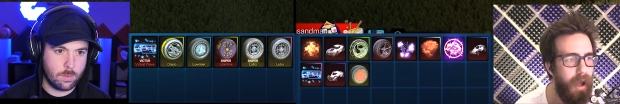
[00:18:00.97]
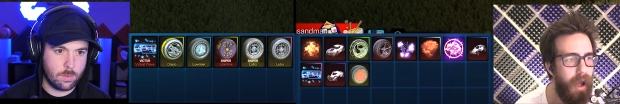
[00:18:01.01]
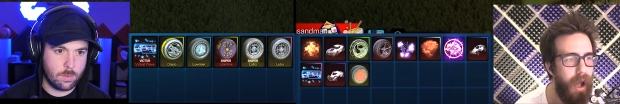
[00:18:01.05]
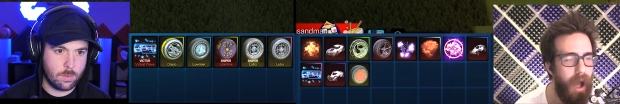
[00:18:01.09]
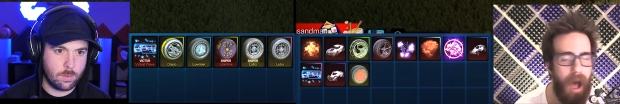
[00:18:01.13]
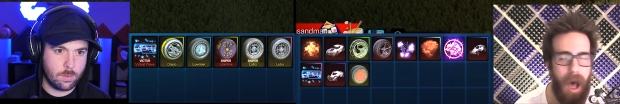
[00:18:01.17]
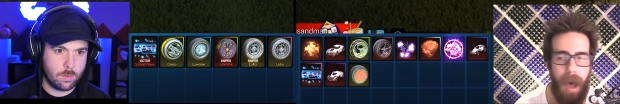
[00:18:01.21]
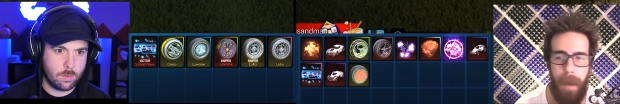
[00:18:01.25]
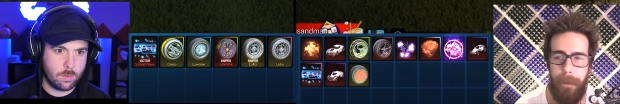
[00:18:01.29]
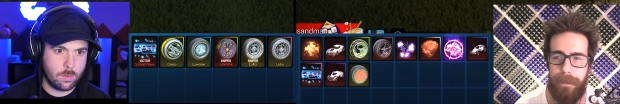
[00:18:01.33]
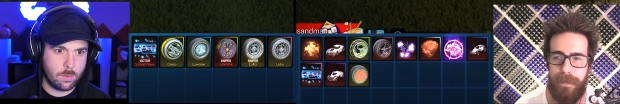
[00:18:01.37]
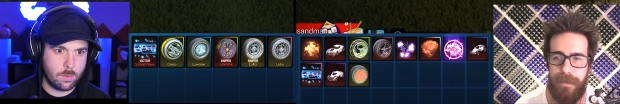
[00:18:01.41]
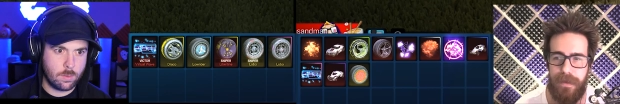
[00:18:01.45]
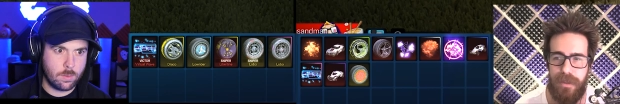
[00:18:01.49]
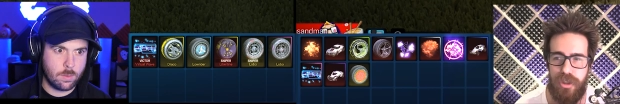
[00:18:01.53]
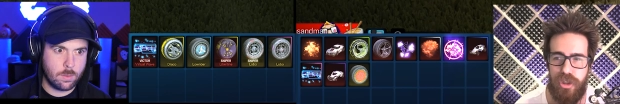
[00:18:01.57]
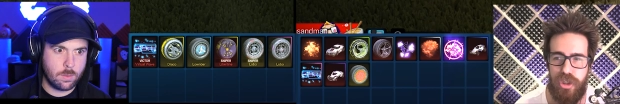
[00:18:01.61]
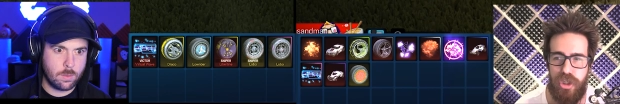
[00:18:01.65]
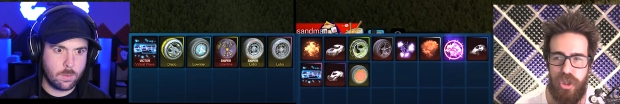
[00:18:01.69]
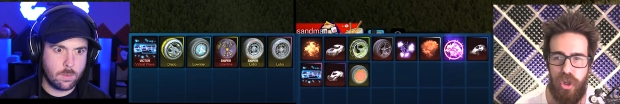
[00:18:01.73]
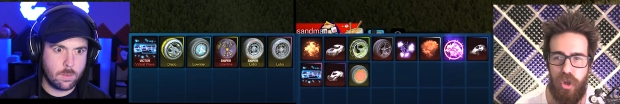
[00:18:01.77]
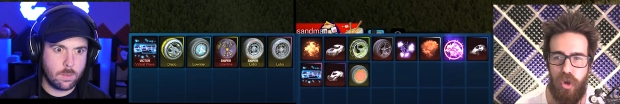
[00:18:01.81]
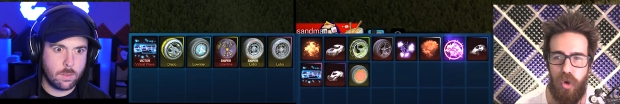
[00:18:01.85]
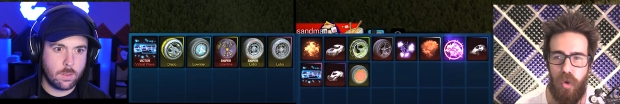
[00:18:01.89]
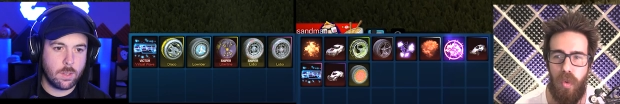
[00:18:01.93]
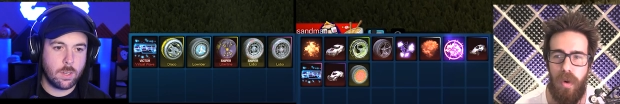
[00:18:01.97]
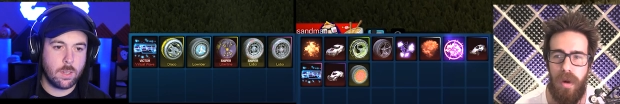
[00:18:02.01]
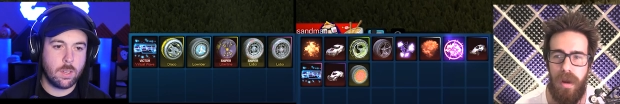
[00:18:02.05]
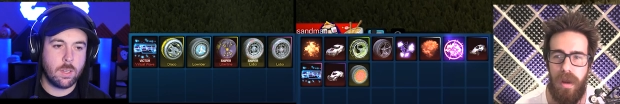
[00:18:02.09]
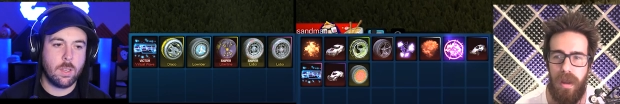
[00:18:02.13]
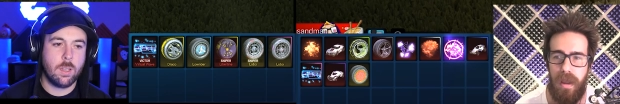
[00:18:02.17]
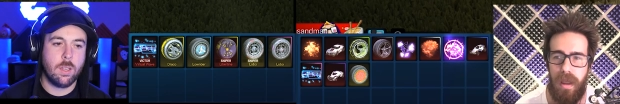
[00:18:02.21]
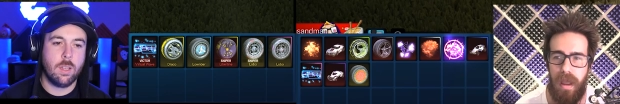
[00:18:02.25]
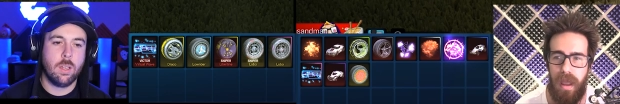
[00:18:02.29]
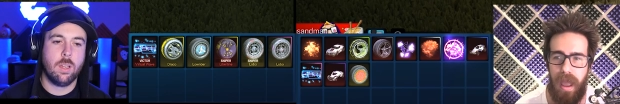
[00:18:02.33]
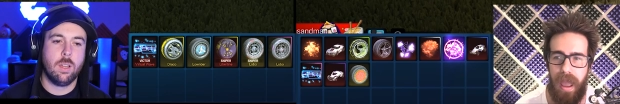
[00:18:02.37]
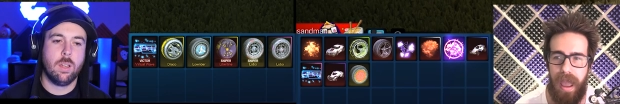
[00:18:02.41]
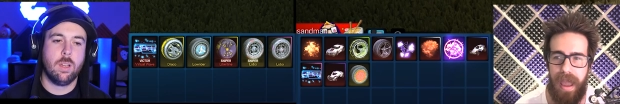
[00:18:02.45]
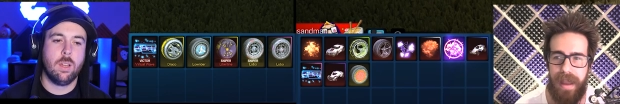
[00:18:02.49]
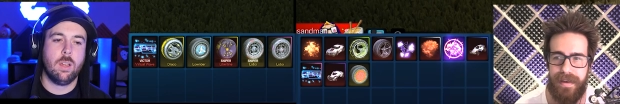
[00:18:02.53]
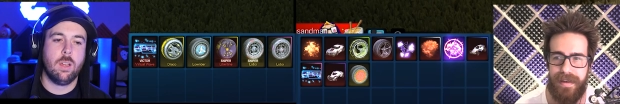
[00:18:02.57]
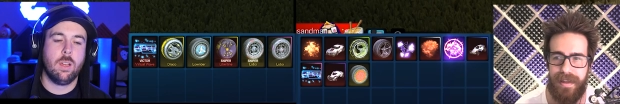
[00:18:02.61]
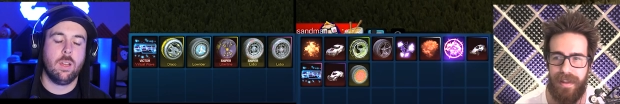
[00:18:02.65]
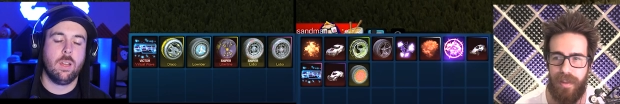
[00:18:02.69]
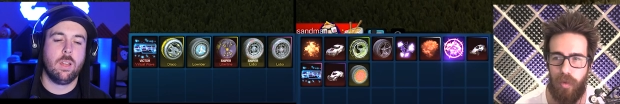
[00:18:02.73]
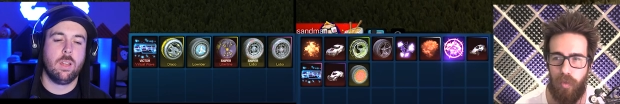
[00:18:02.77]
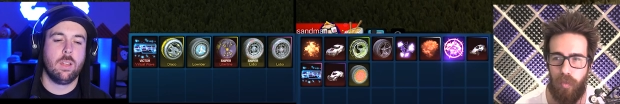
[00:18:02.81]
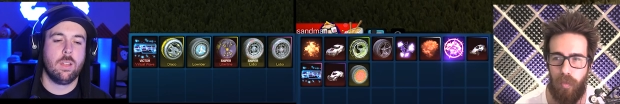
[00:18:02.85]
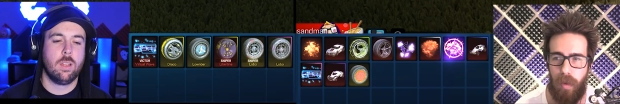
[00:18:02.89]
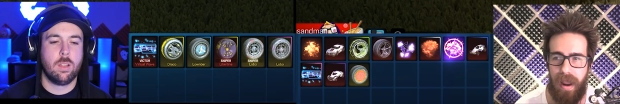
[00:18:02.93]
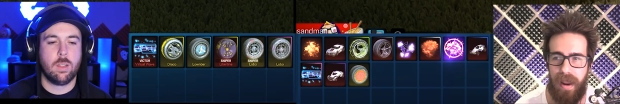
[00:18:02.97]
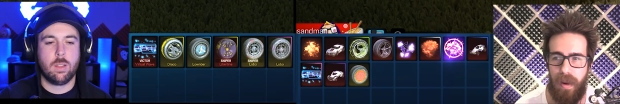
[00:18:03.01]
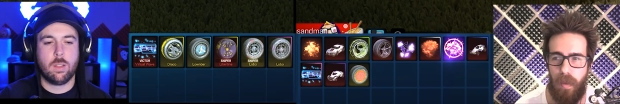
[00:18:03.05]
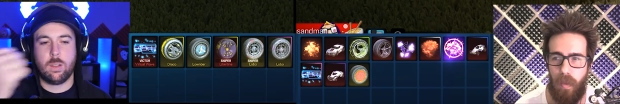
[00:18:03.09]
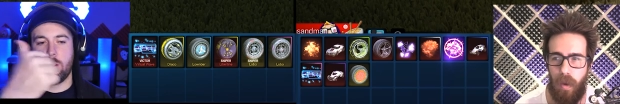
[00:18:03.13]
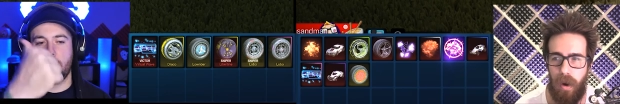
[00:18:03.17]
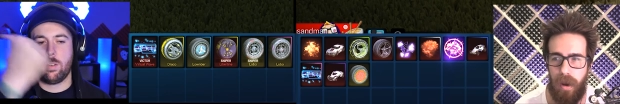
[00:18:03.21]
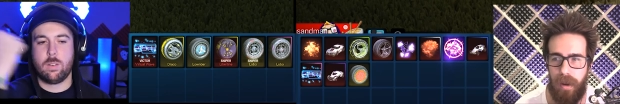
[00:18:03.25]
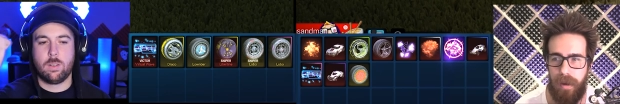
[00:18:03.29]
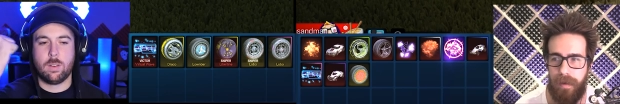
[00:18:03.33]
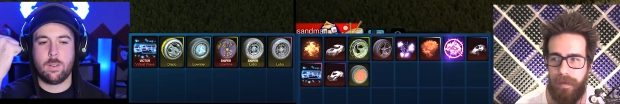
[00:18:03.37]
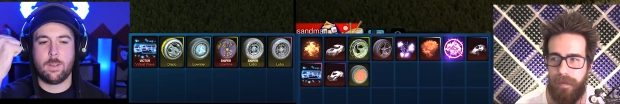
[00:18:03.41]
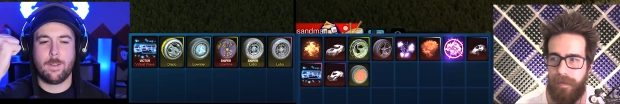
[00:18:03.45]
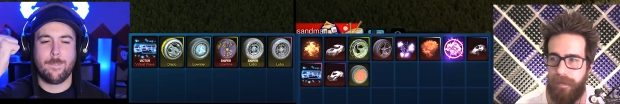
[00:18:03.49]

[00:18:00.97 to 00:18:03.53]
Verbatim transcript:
Speaker 1: up two and to the right one.